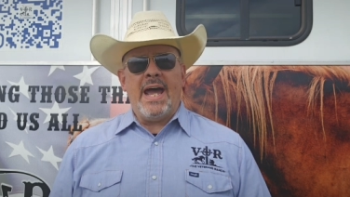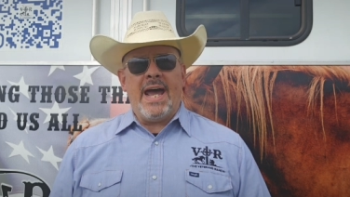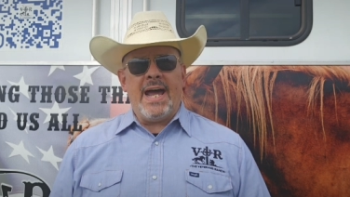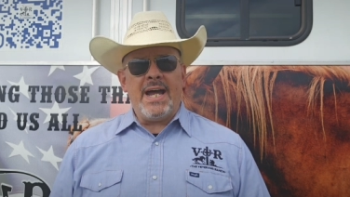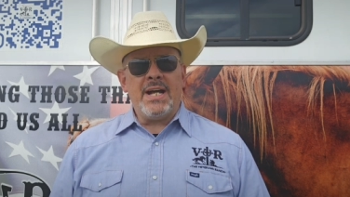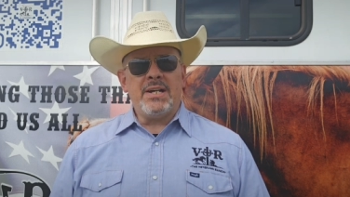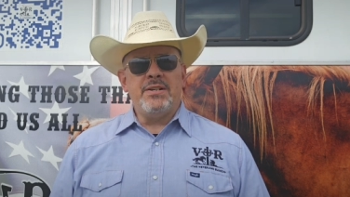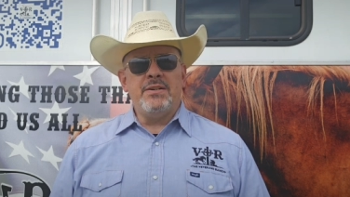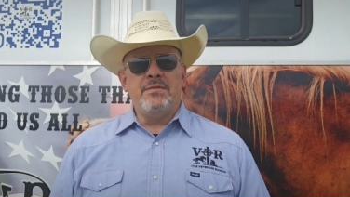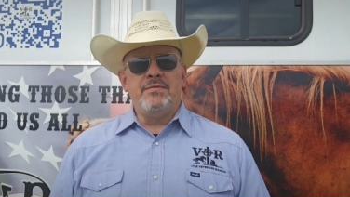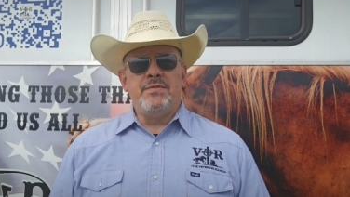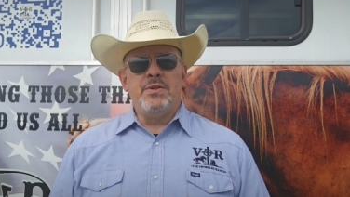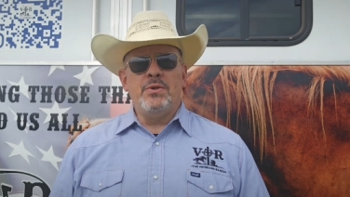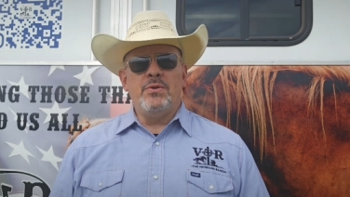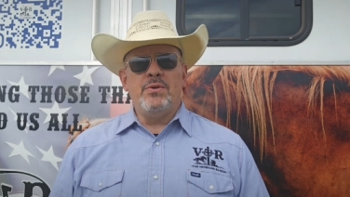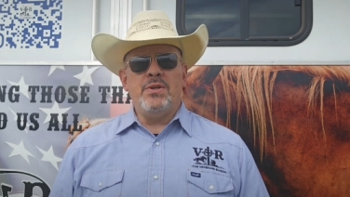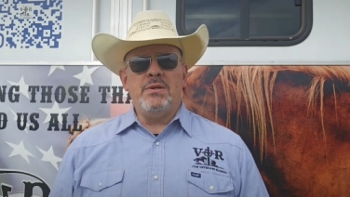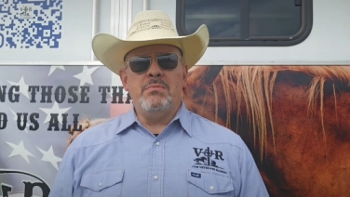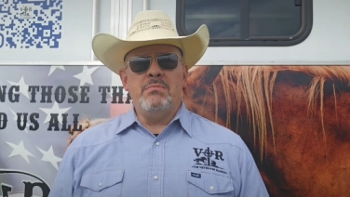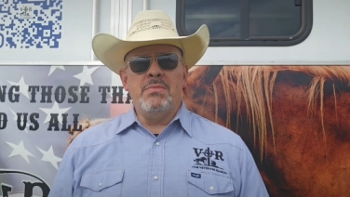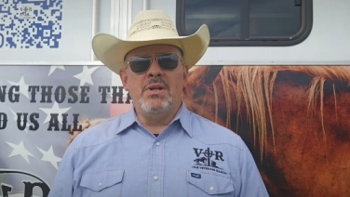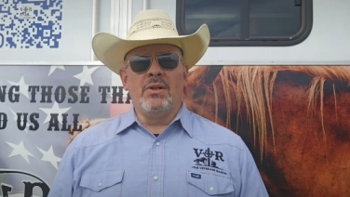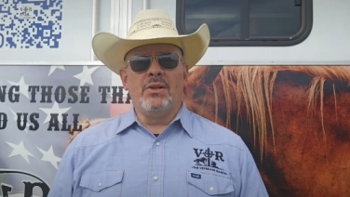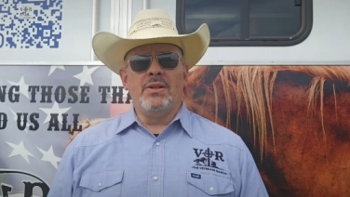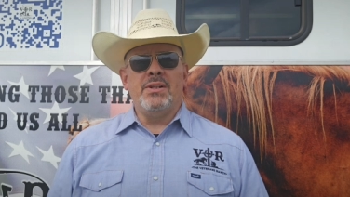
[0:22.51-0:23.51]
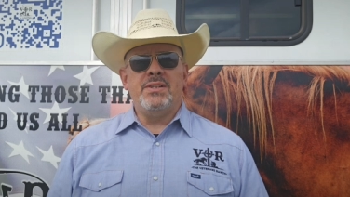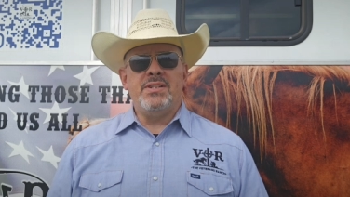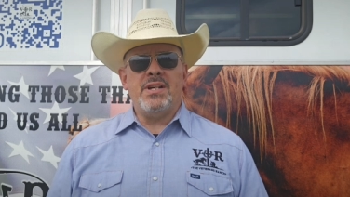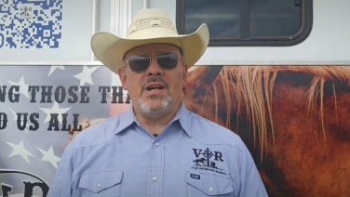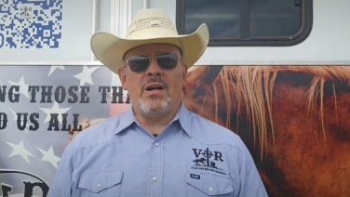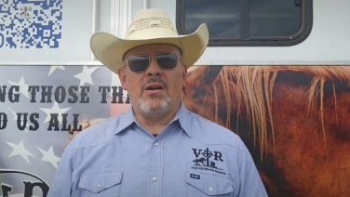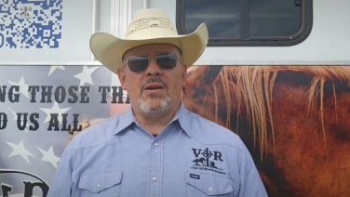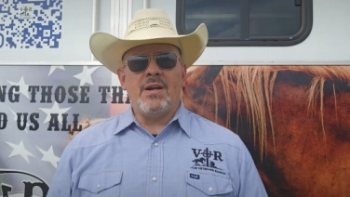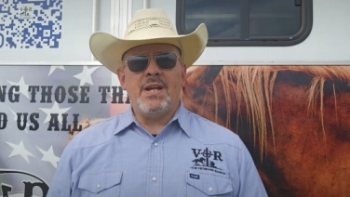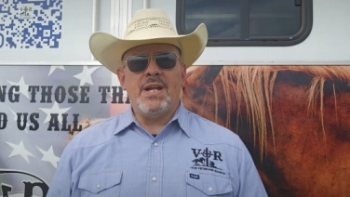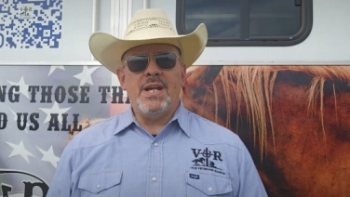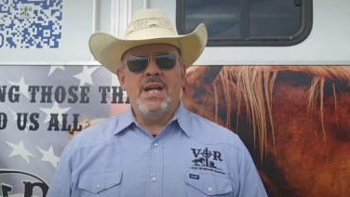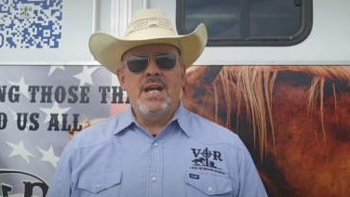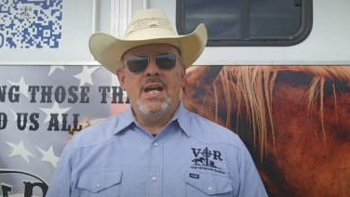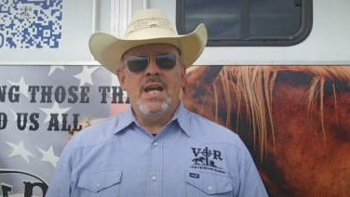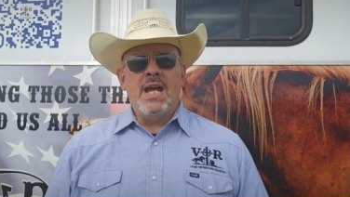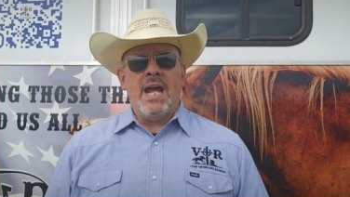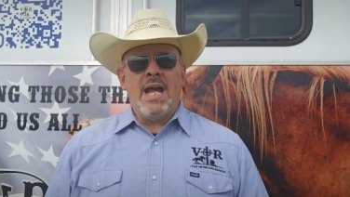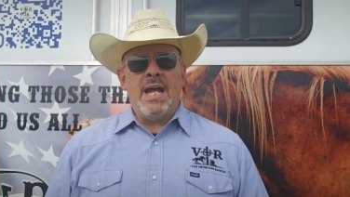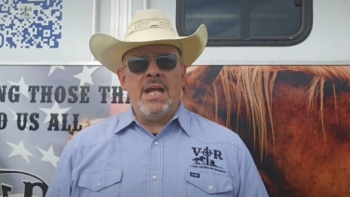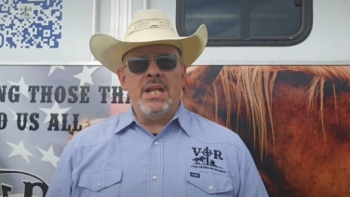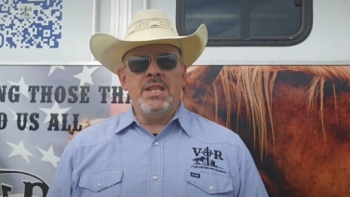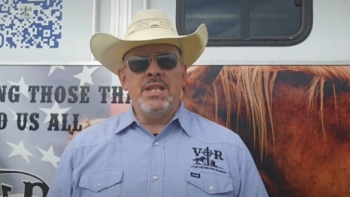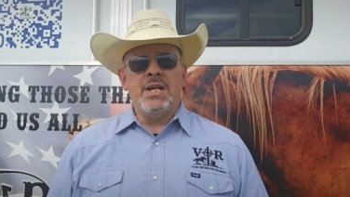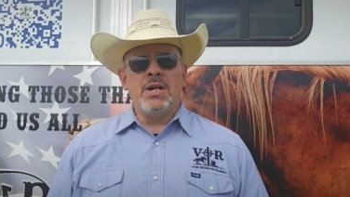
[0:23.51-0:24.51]
active duty military,
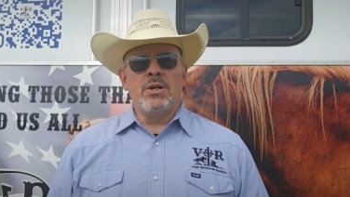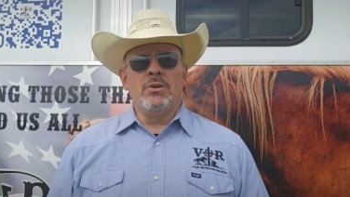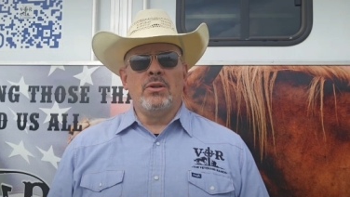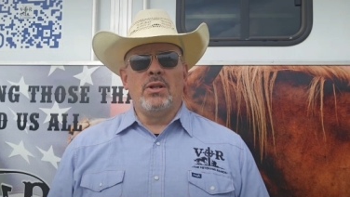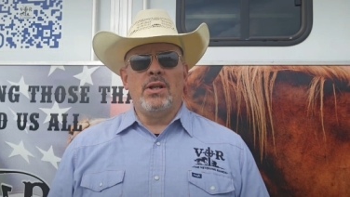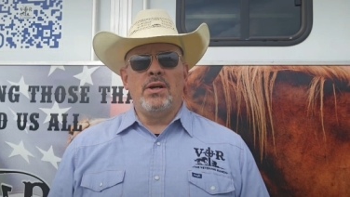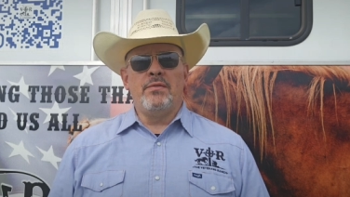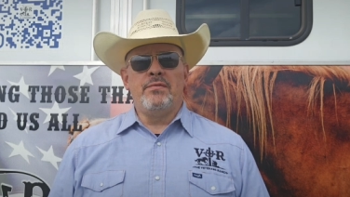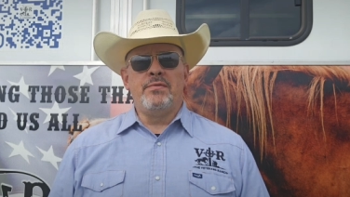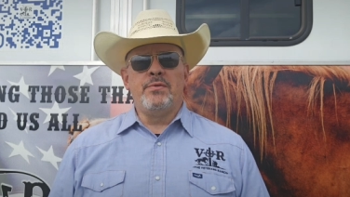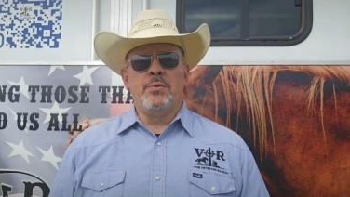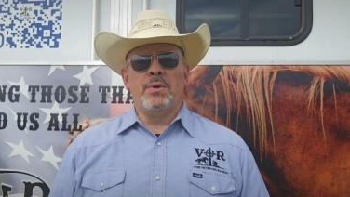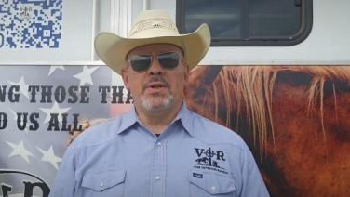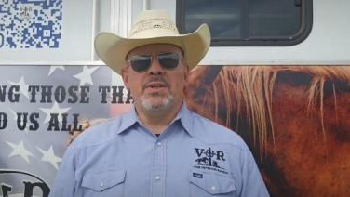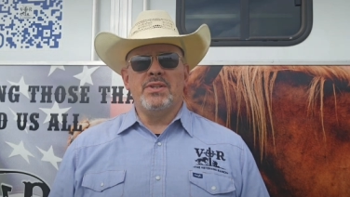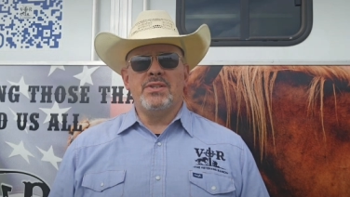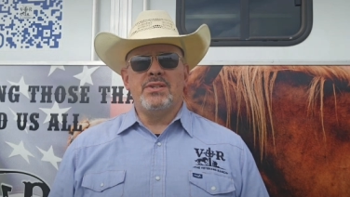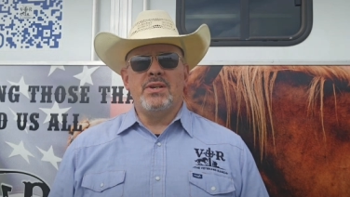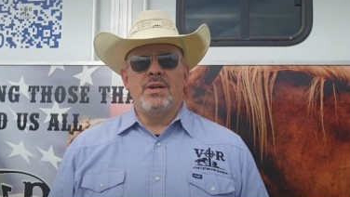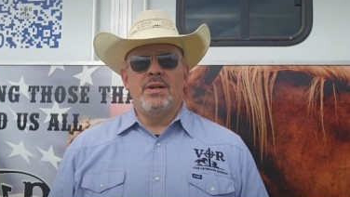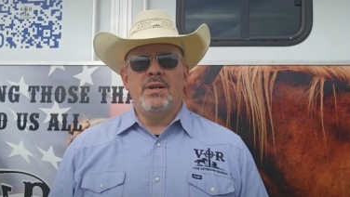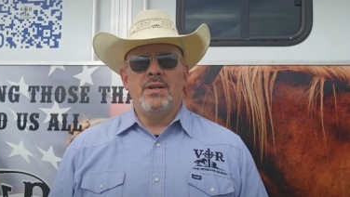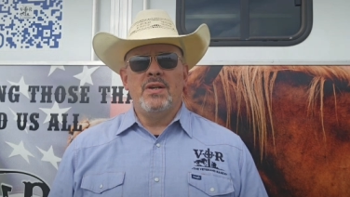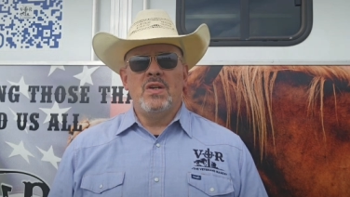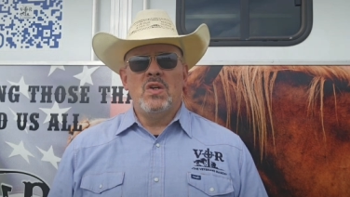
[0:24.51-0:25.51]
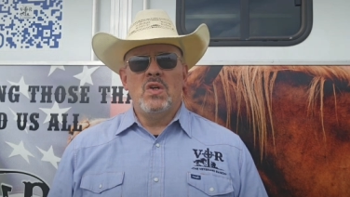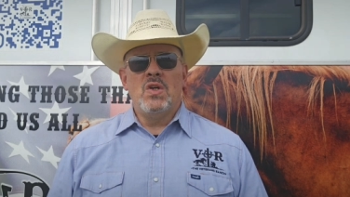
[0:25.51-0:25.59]
and their loved ones.